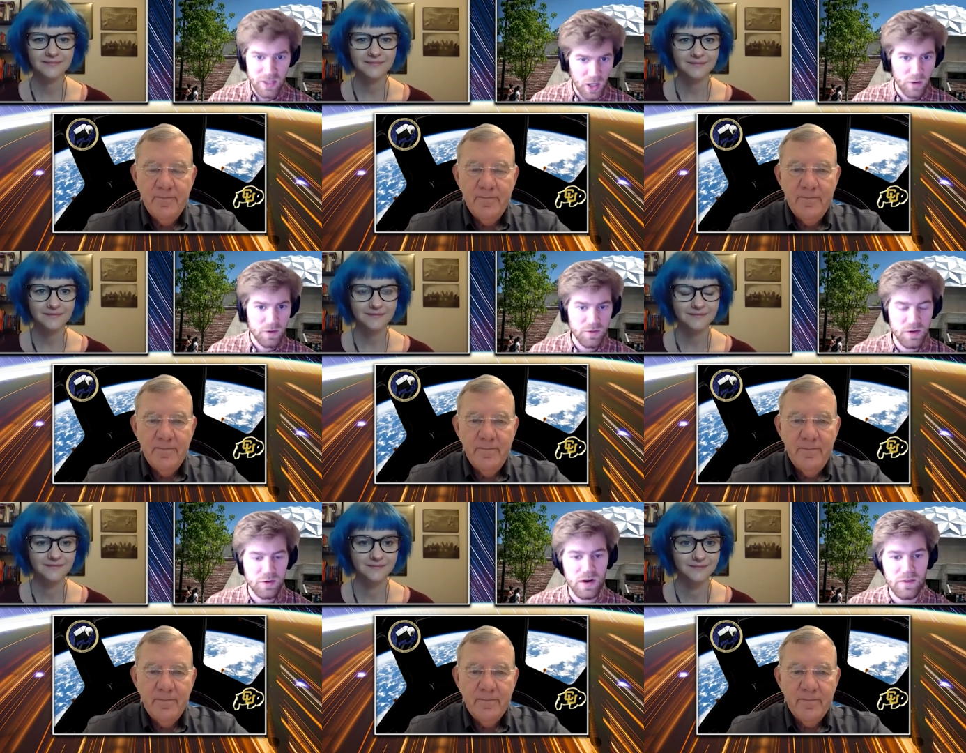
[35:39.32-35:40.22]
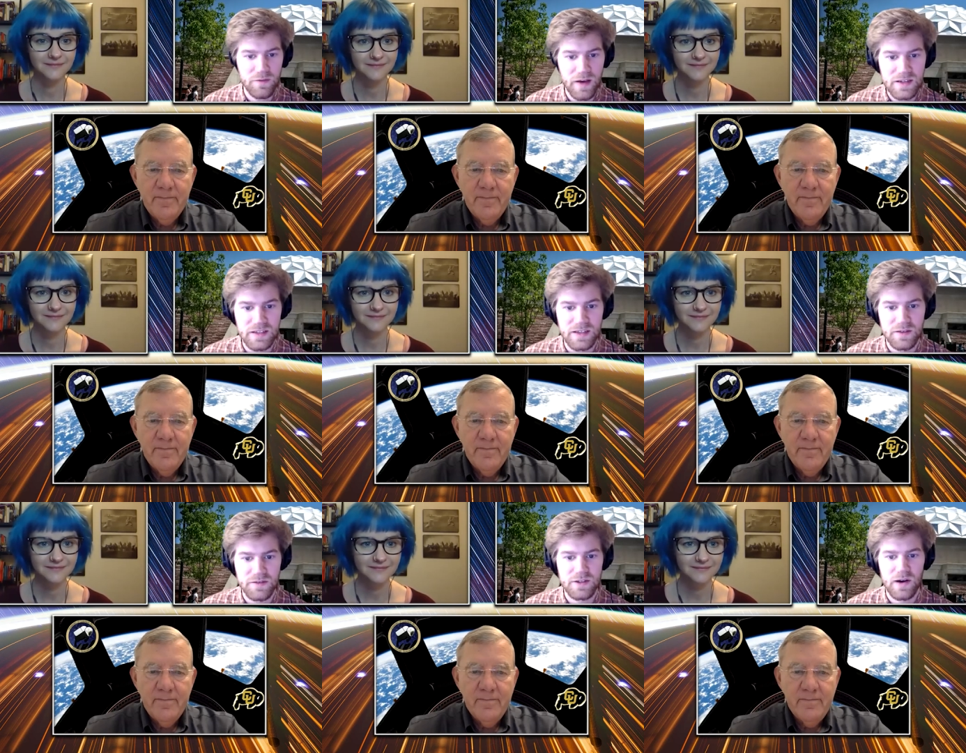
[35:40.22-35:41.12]
Speaker 1: overview effect? And if
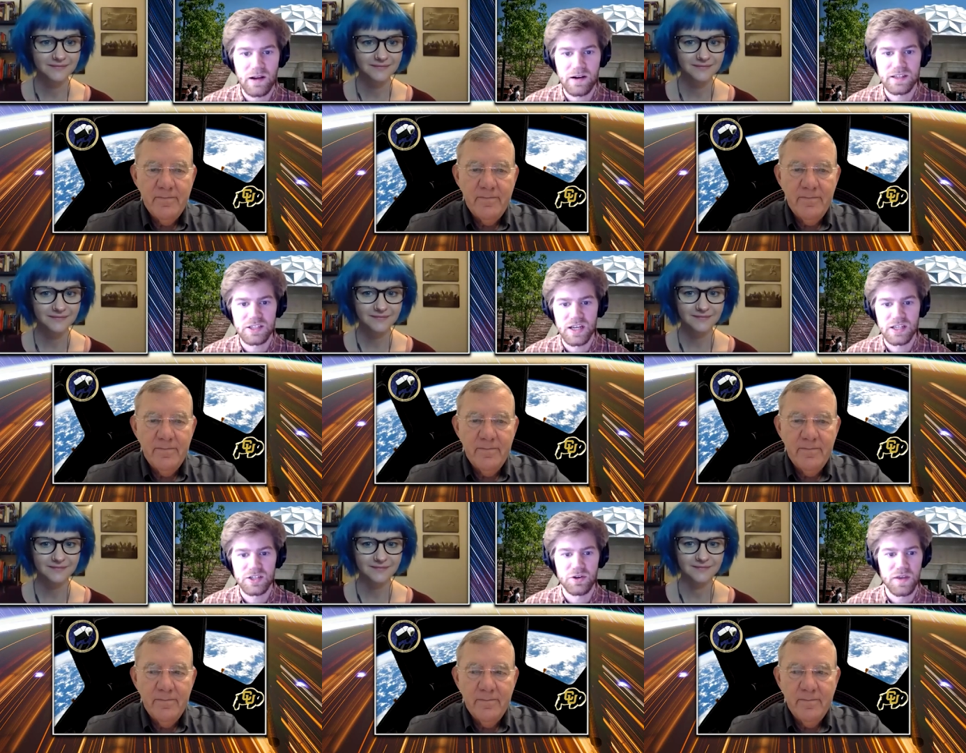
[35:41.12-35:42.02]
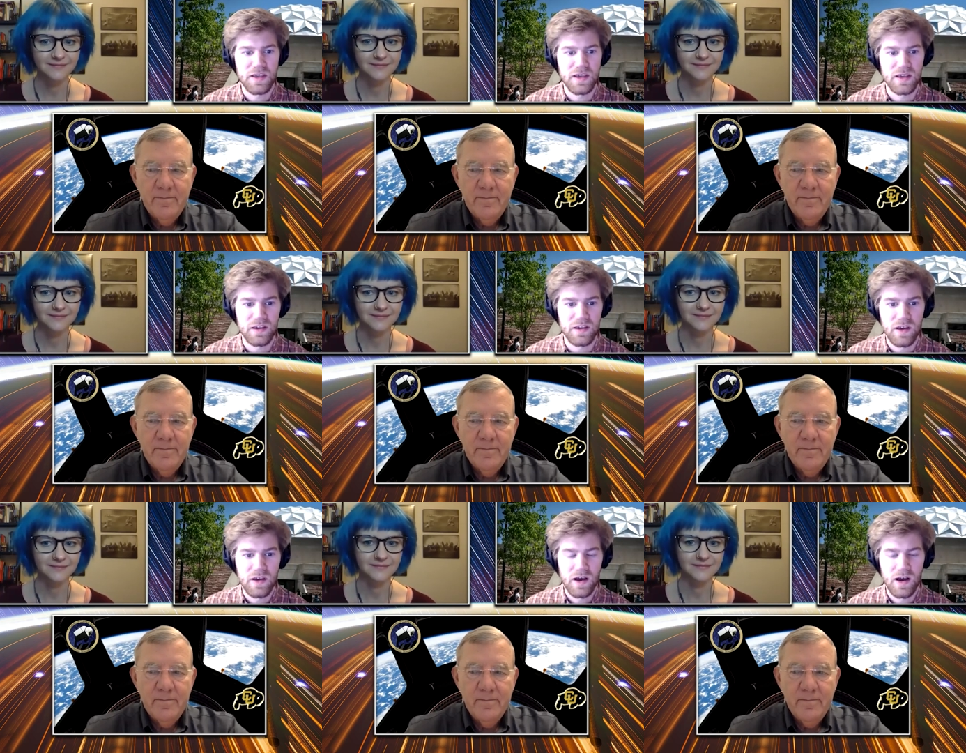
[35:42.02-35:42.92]
so, how did it change your thinking
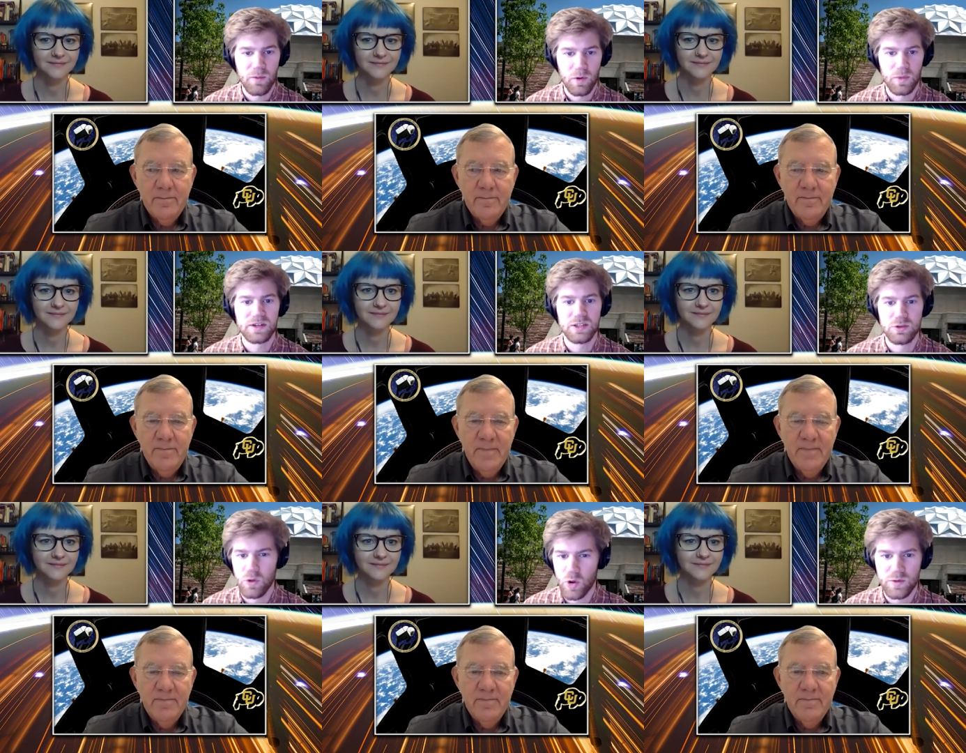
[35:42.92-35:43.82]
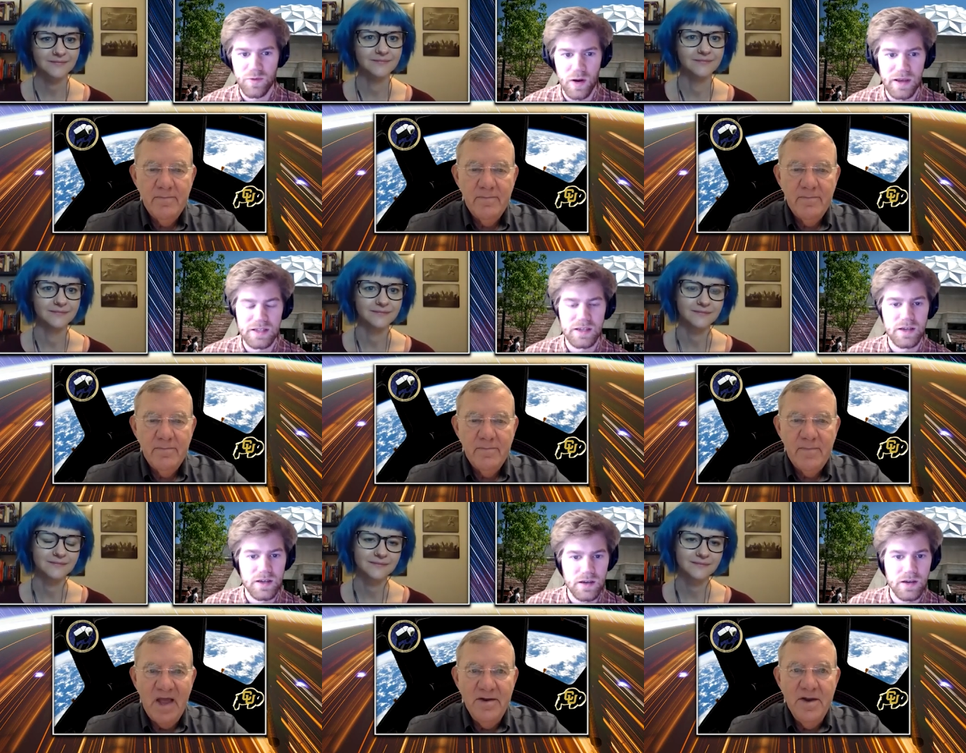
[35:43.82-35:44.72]
uh, or what did you learn from it?
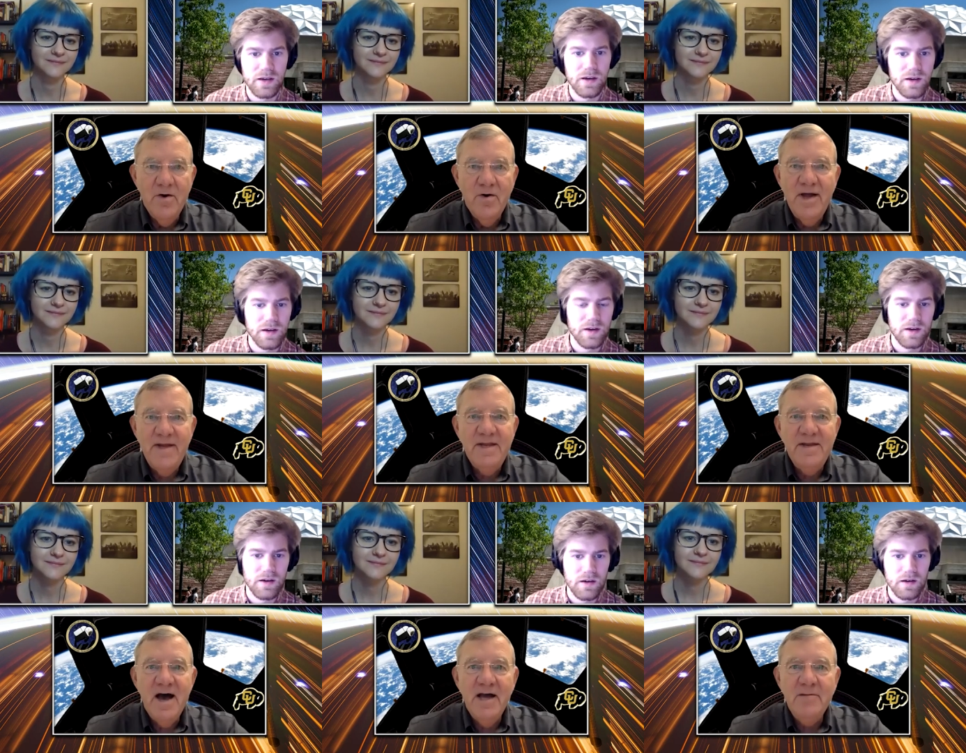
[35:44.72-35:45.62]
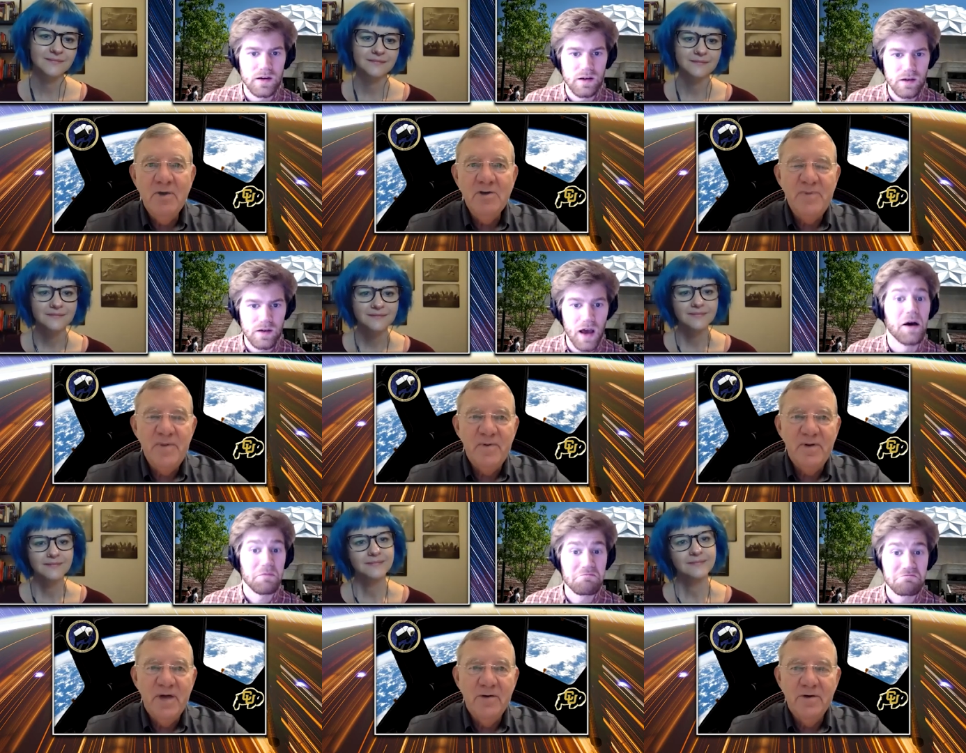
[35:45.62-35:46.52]
No, I
Speaker 2: did not. Most people
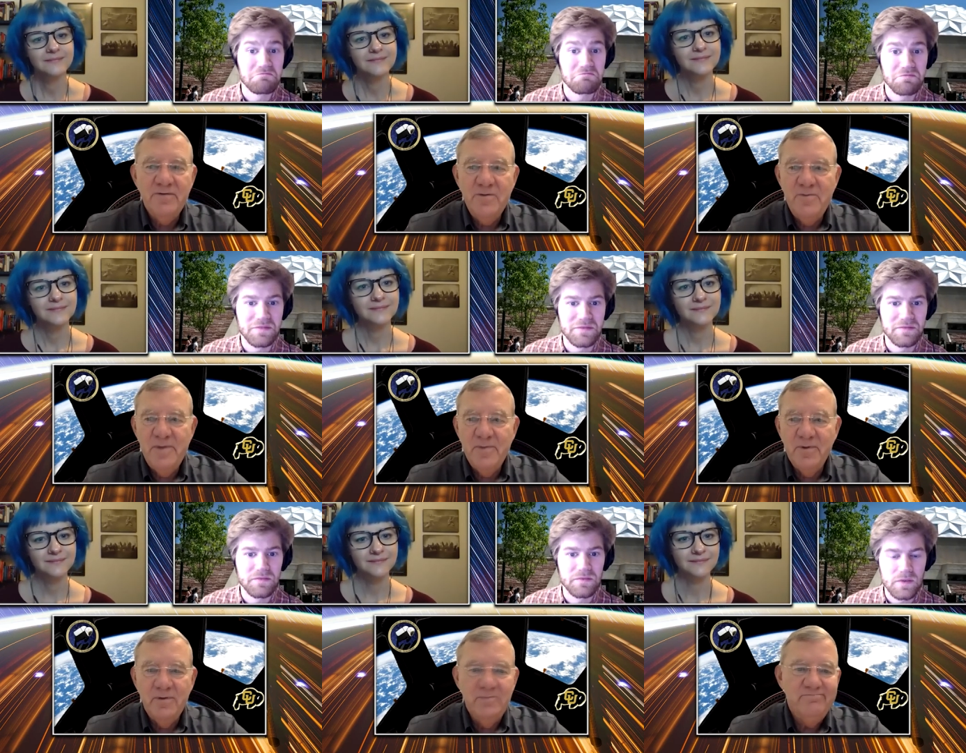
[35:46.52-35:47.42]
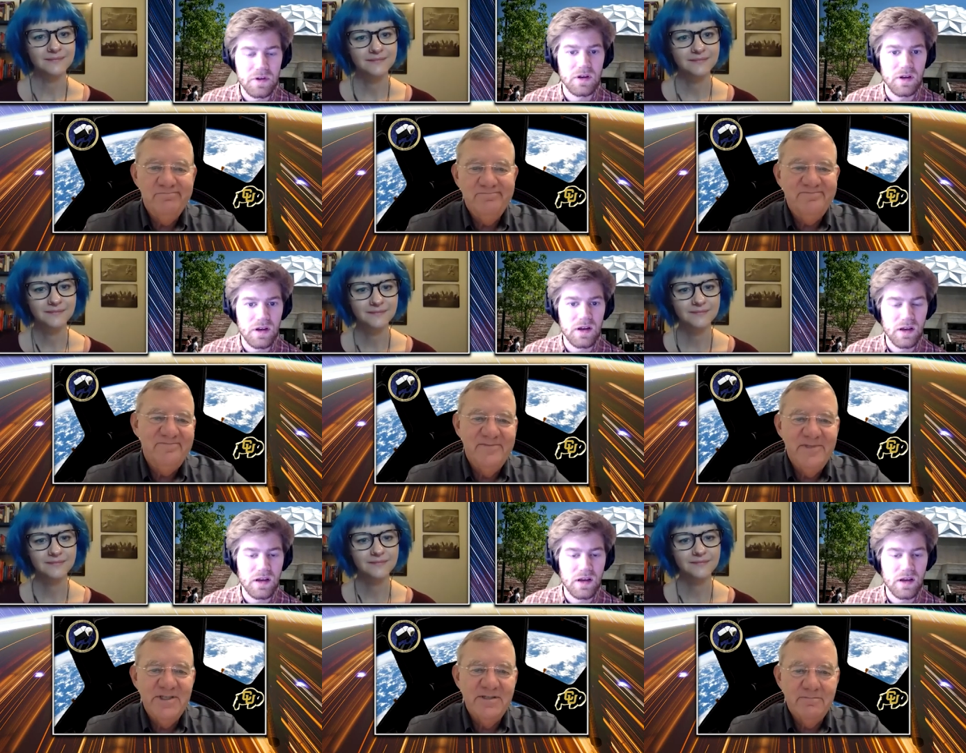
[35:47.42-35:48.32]
don't. A few people
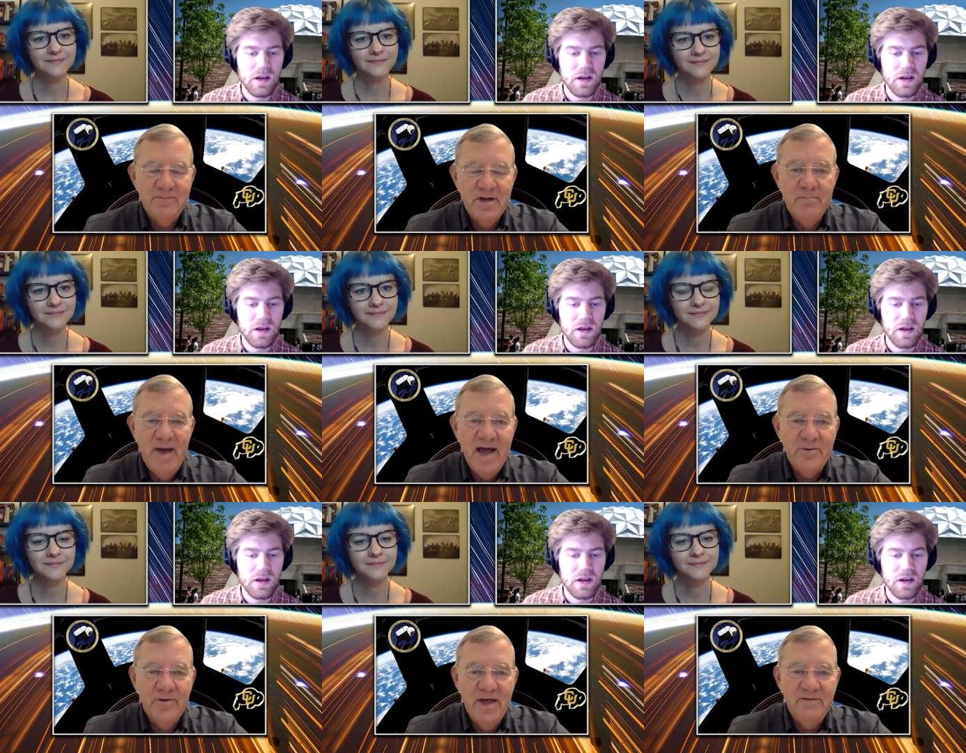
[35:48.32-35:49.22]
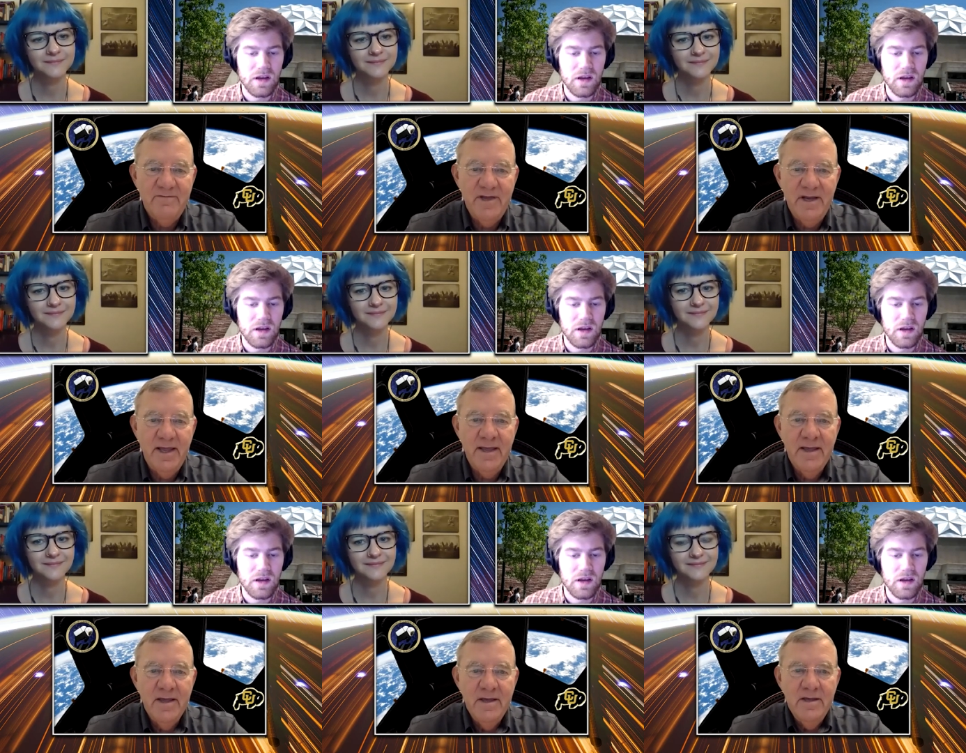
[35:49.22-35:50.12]
come back with that feeling.
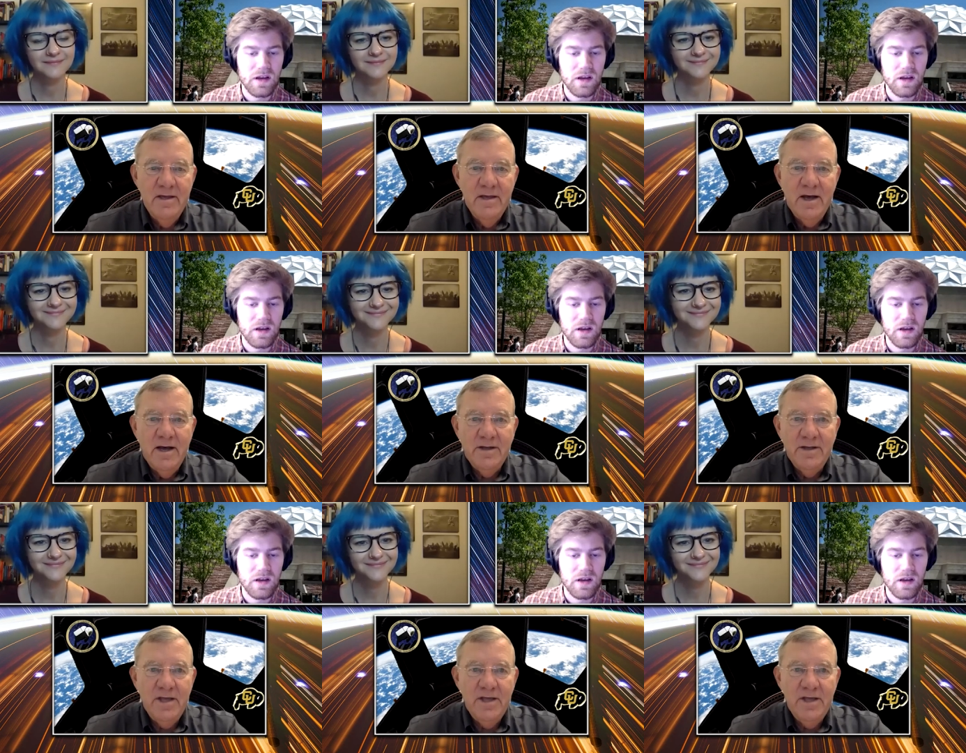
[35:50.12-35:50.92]
Uh, it's